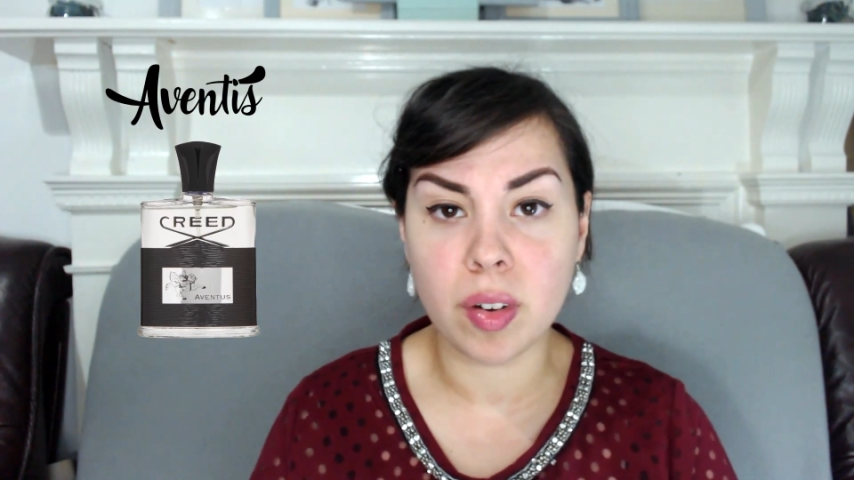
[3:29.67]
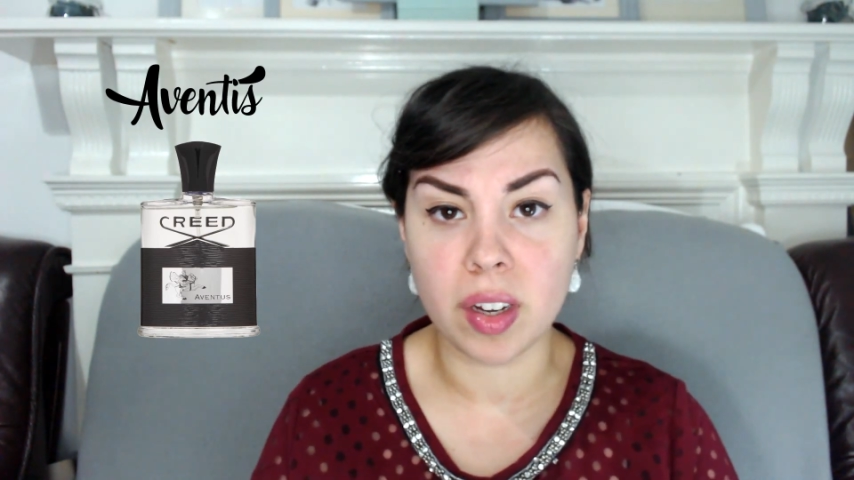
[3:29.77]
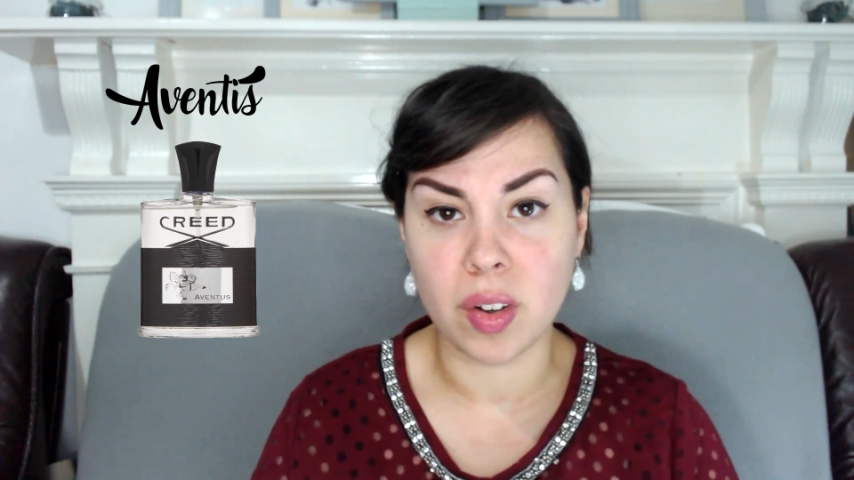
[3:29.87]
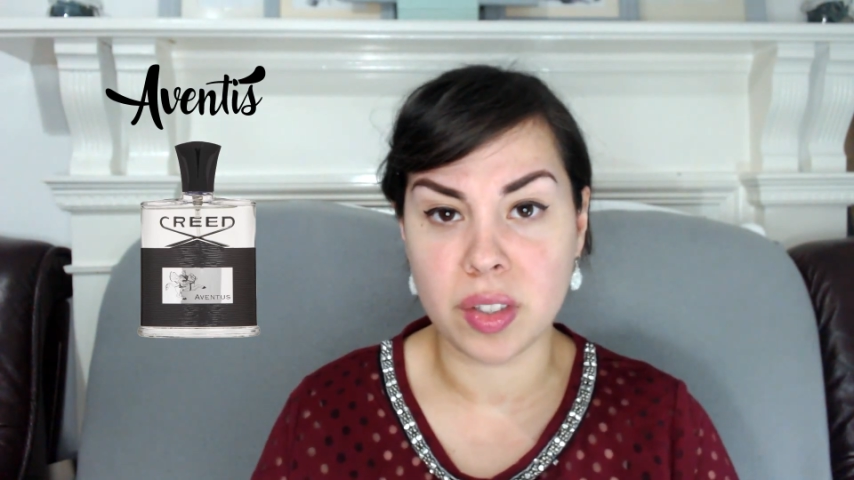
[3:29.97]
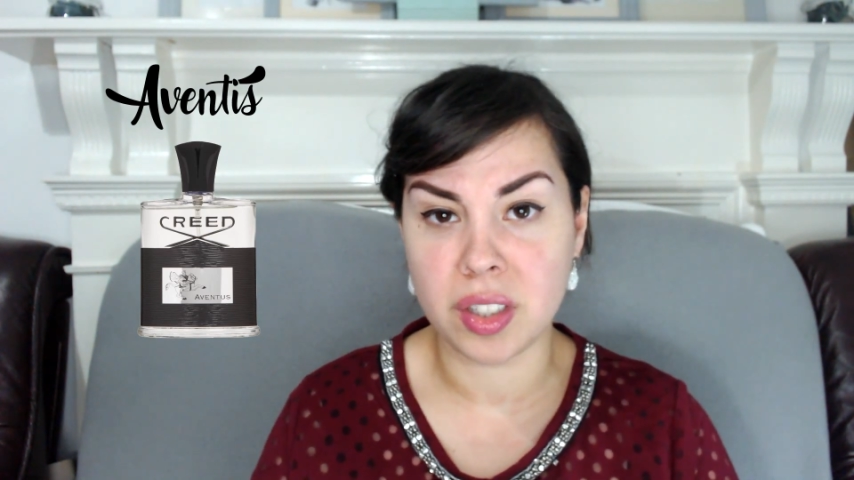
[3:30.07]
It
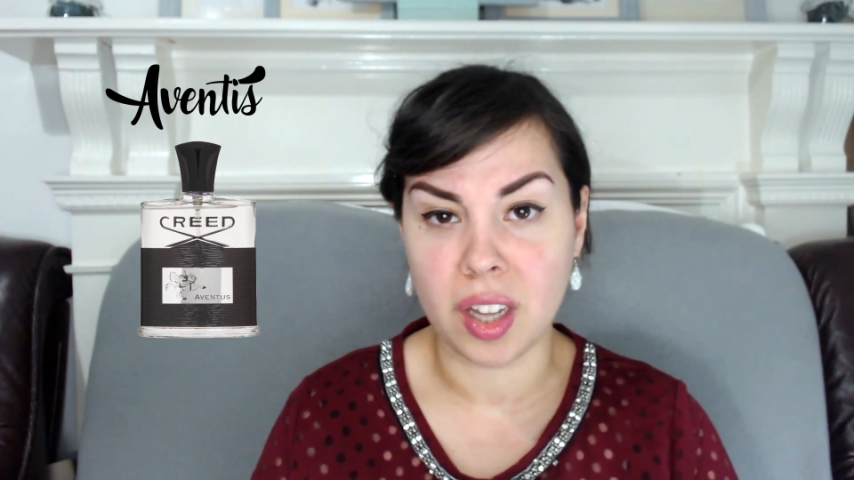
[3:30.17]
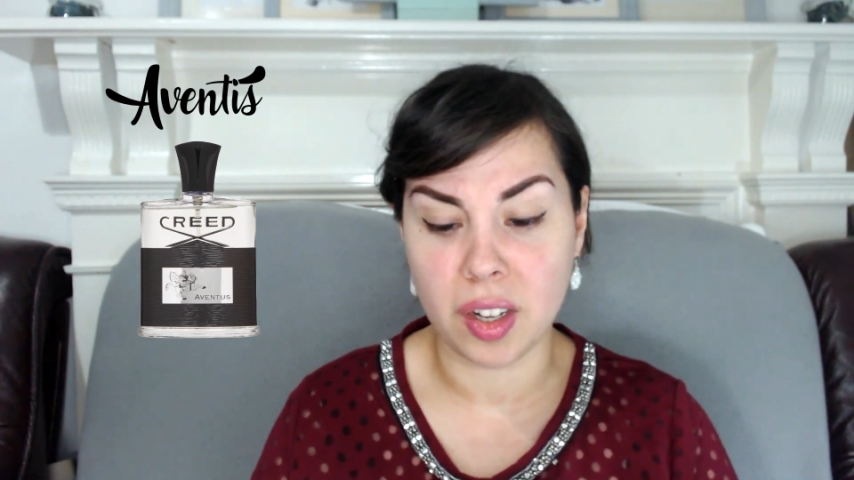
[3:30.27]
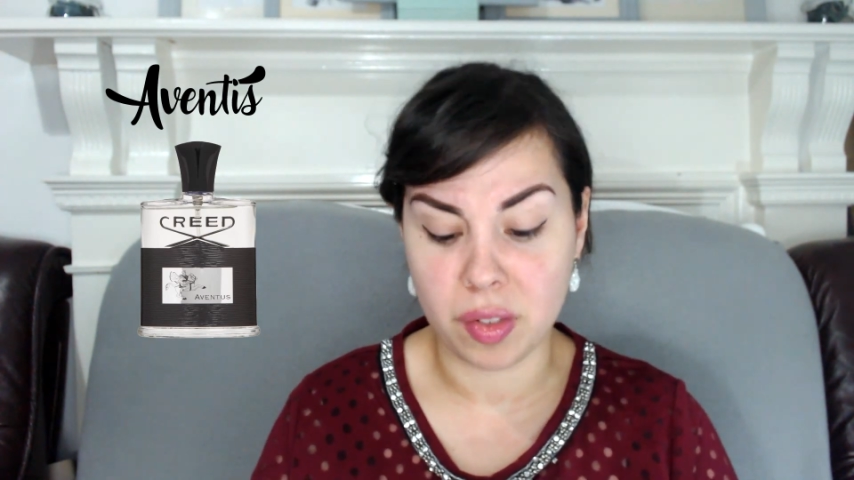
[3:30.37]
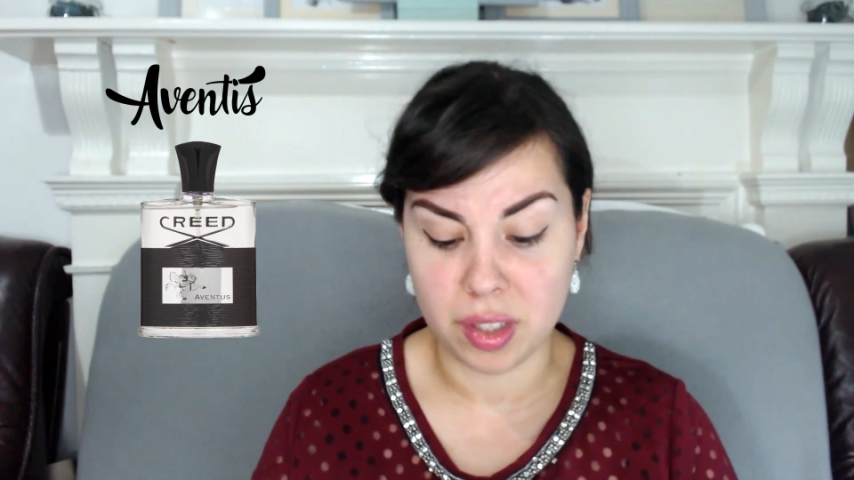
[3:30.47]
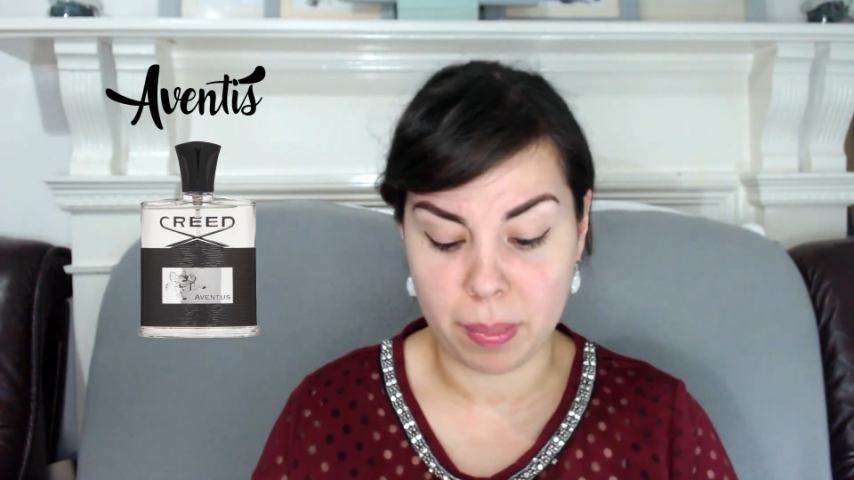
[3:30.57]
costs
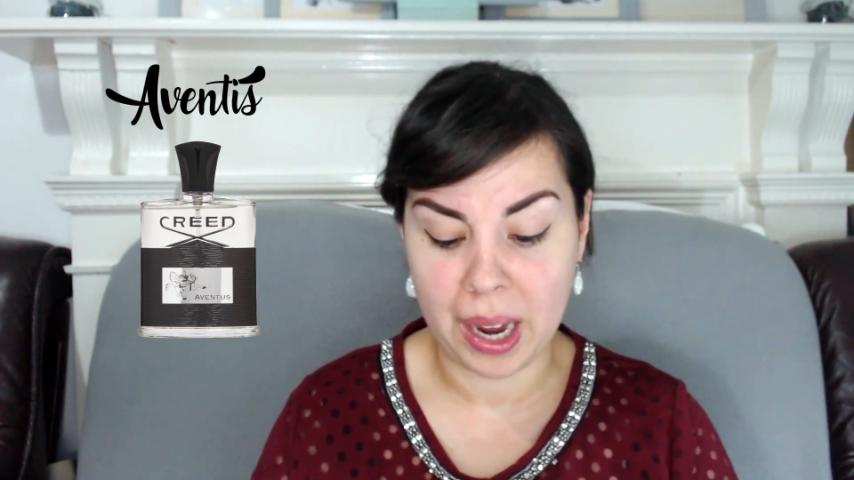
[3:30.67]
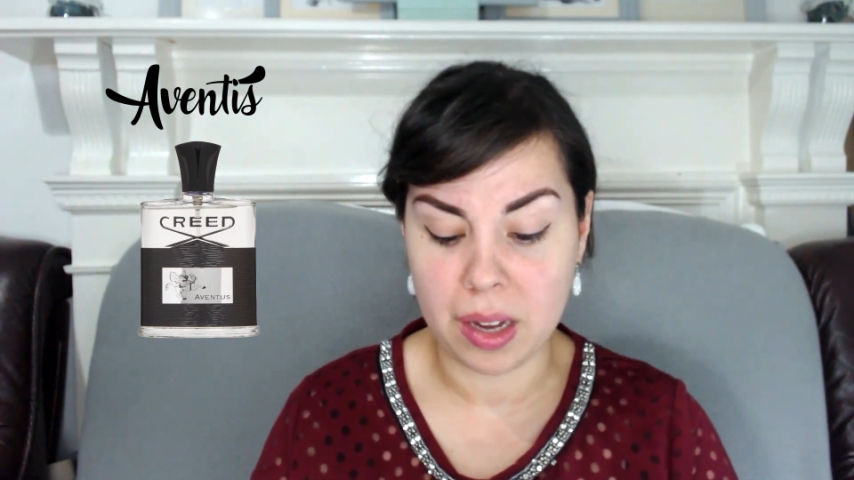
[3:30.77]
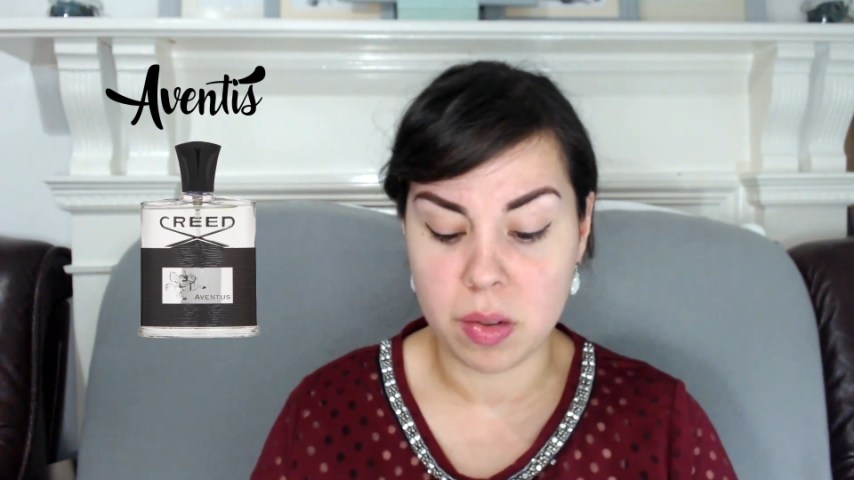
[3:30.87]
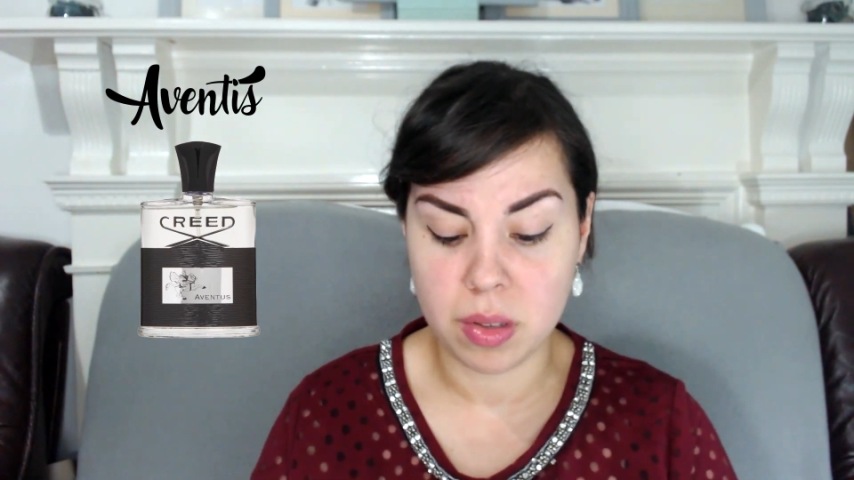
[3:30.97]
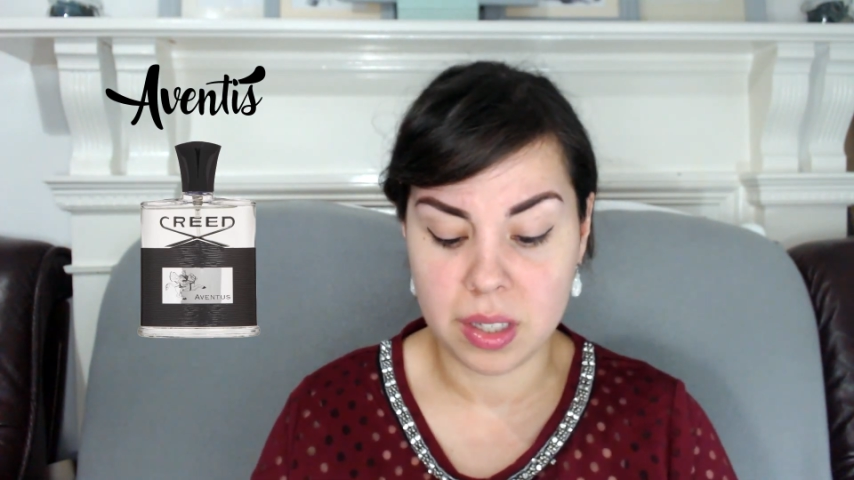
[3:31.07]
hundreds of
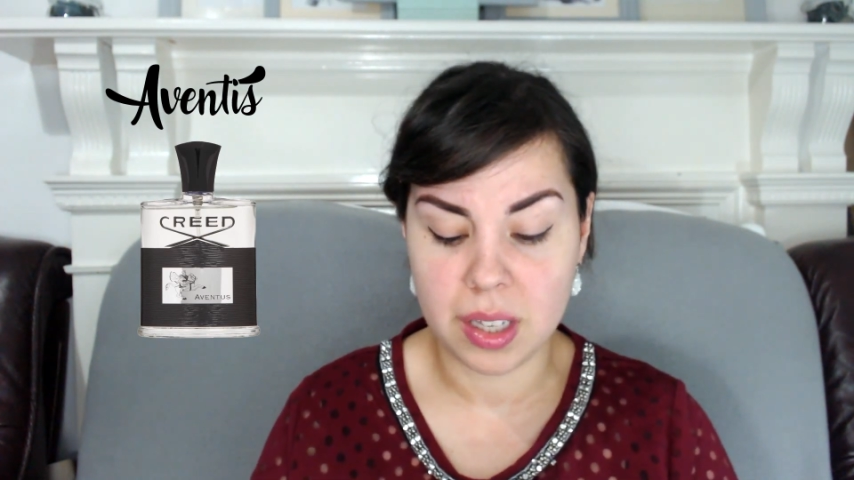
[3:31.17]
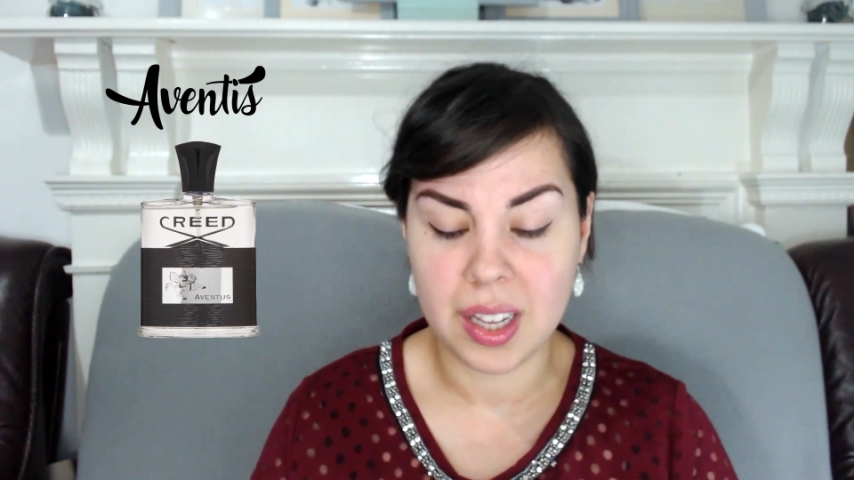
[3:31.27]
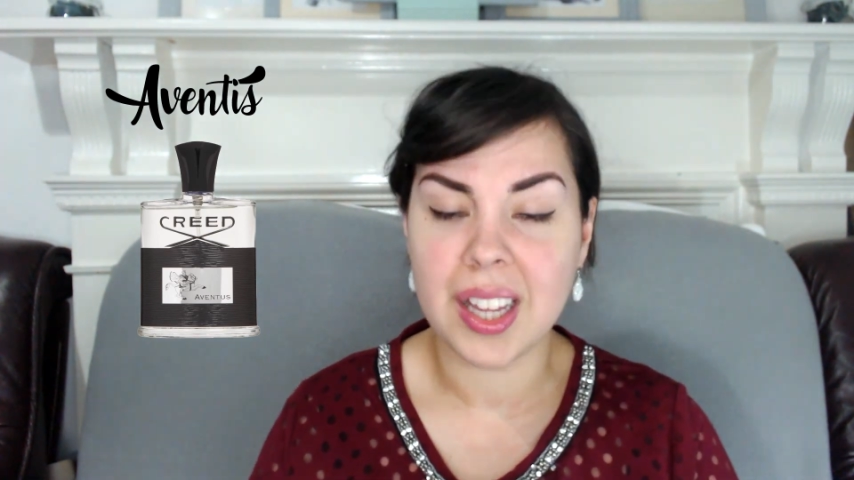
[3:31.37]
pounds.